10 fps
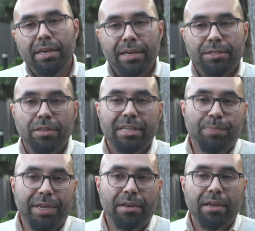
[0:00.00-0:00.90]
And so that's
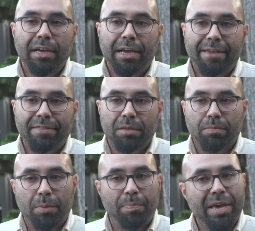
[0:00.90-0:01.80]
been, I think,
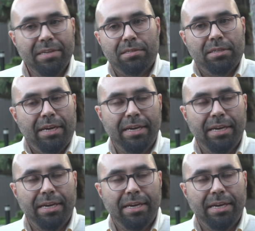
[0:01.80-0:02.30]
the best